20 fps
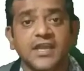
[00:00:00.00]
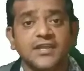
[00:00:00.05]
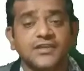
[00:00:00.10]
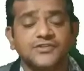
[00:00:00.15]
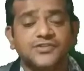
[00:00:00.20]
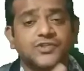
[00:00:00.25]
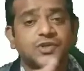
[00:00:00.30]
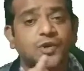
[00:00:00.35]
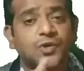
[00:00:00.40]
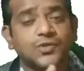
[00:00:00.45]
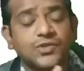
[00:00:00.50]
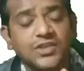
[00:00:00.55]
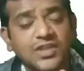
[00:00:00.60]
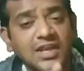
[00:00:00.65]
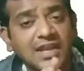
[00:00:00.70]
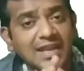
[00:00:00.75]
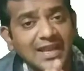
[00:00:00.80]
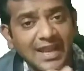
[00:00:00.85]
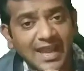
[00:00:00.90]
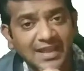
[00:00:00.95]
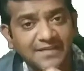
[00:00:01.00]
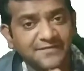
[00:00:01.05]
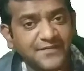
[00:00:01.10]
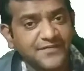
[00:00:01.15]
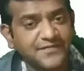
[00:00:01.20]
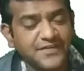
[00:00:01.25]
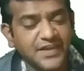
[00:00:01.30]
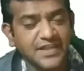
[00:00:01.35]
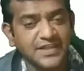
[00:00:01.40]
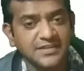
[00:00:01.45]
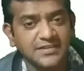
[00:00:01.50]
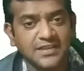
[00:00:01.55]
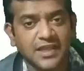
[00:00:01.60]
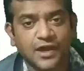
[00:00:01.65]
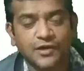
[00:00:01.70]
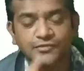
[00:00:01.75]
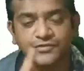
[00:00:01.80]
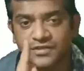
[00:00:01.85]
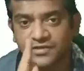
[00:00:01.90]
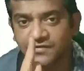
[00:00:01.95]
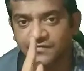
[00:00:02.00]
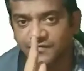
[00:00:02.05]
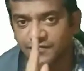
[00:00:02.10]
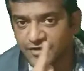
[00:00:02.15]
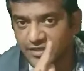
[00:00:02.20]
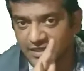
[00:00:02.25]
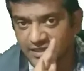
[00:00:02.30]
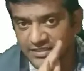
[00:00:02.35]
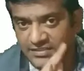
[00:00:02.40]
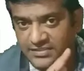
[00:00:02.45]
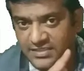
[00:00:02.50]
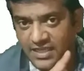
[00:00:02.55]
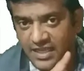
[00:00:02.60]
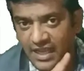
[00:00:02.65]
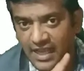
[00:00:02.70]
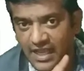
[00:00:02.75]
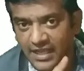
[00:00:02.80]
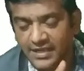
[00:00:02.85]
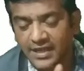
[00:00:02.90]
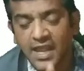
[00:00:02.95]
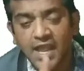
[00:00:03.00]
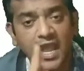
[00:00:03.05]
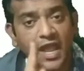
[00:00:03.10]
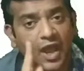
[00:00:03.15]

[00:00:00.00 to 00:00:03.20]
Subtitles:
So 3,15,000 for each car.